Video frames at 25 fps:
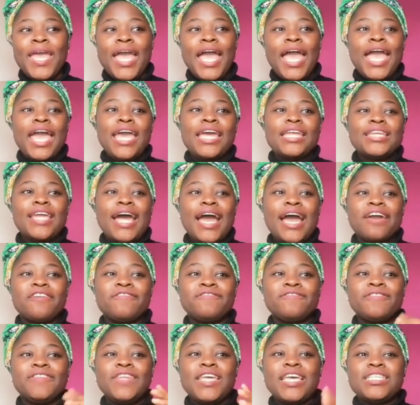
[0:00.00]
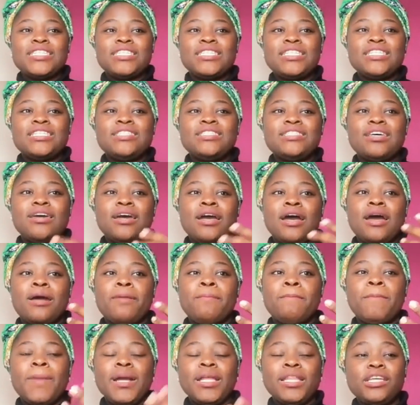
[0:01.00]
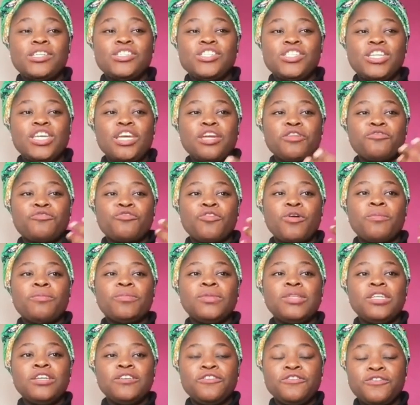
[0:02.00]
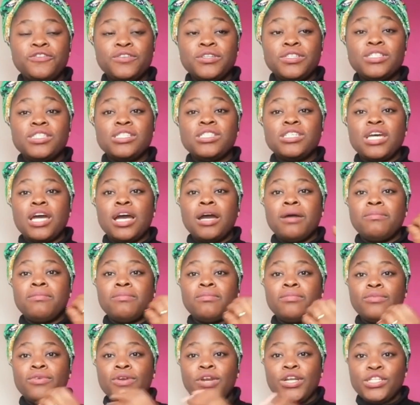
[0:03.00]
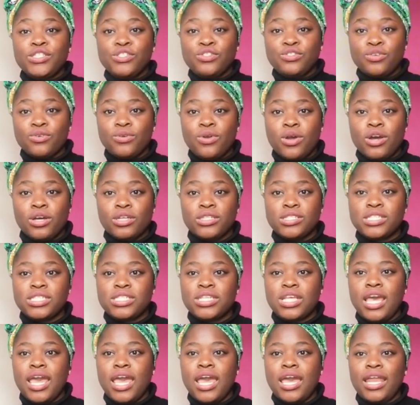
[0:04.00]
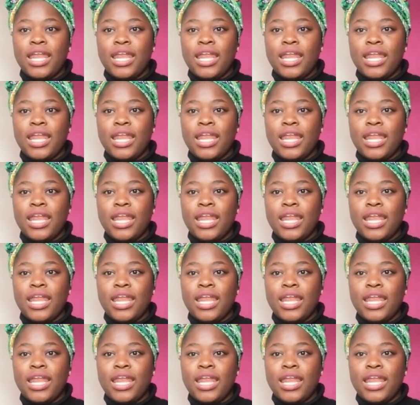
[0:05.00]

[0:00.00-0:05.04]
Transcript: And I've tasted butter chicken from different restaurants,